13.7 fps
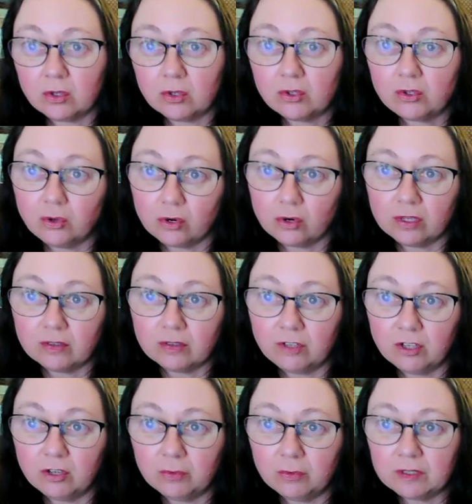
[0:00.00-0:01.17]
Stories of
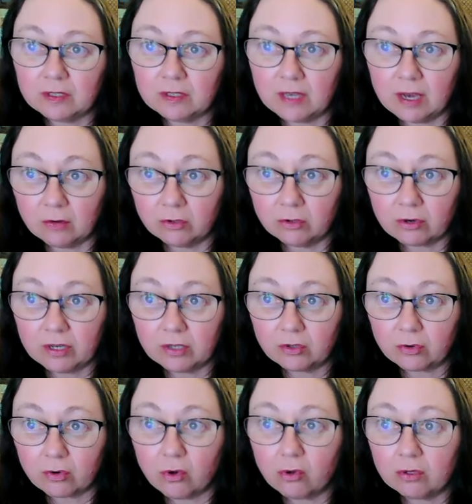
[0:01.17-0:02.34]
humans encountering
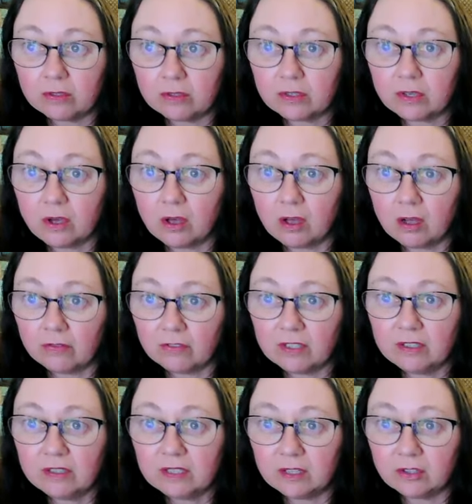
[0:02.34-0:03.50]
trolls
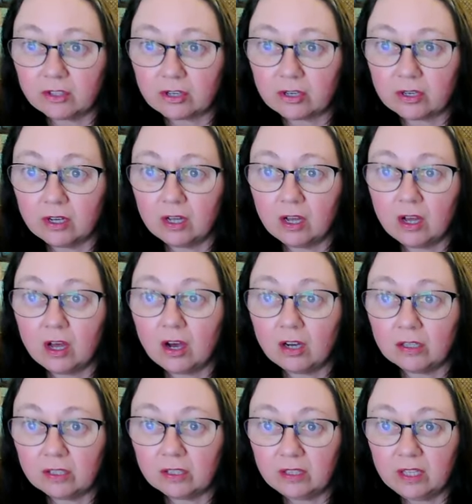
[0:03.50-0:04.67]
often center
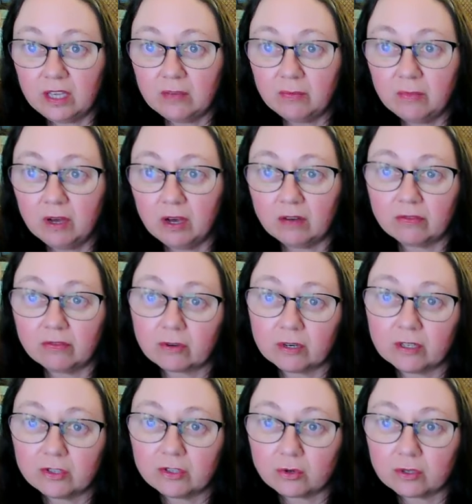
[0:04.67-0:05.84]
on the theme of
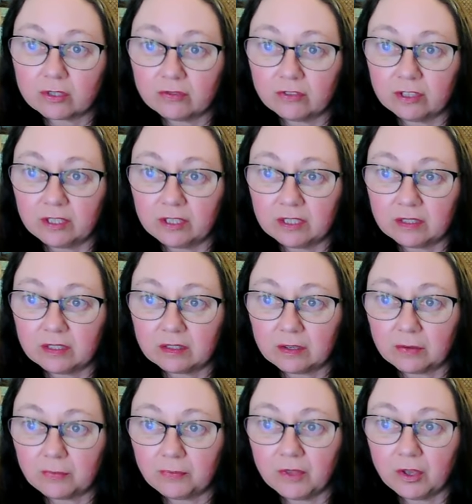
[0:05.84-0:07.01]
resourcefulness,
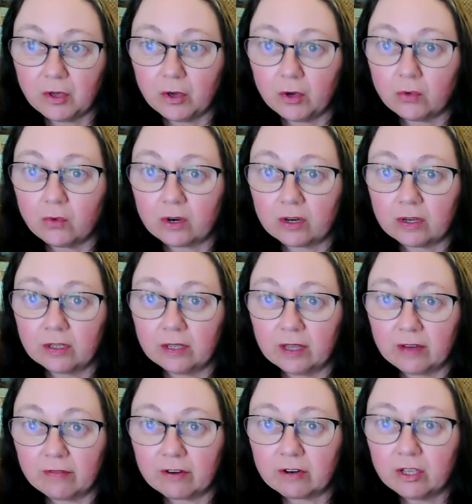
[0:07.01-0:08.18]
where a
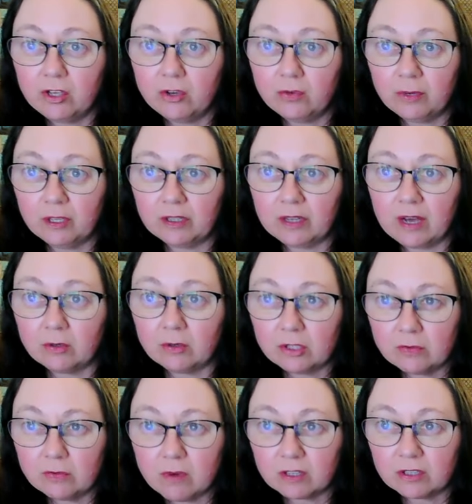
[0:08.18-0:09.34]
clever human
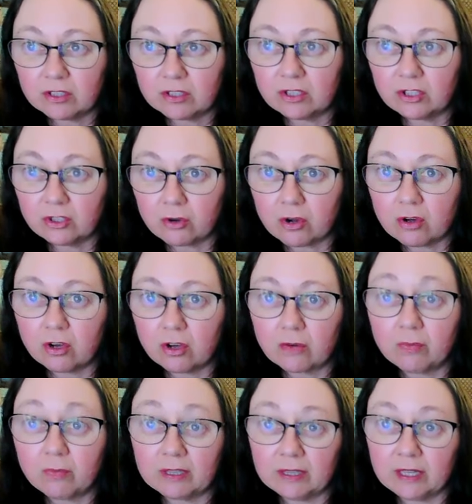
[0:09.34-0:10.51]
outsmarts the stronger
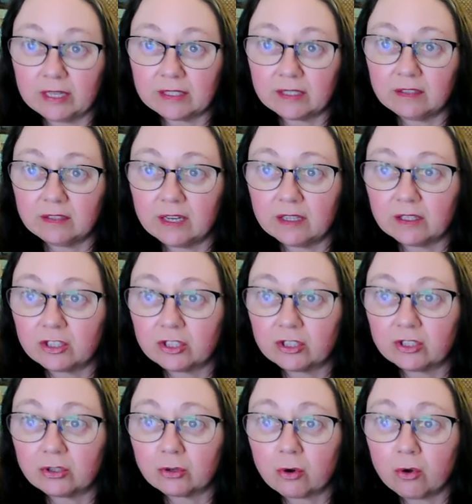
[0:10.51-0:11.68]
but less
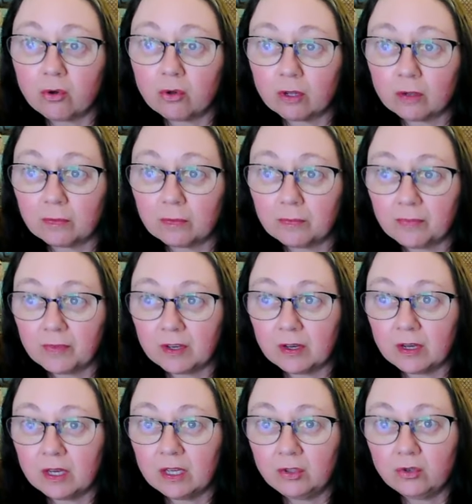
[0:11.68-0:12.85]
intelligent troll.
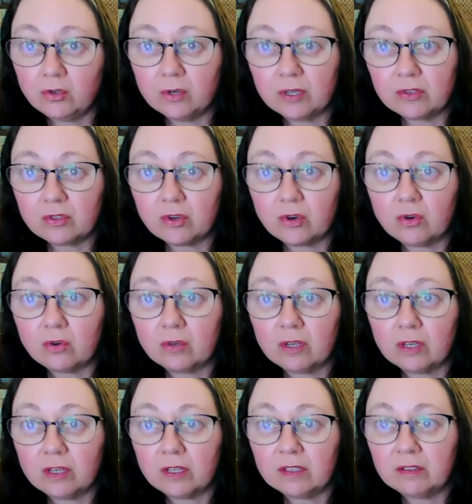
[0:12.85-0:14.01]
In doing so,
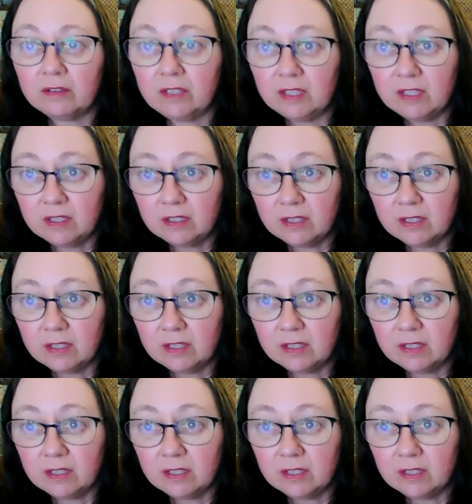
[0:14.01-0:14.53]
these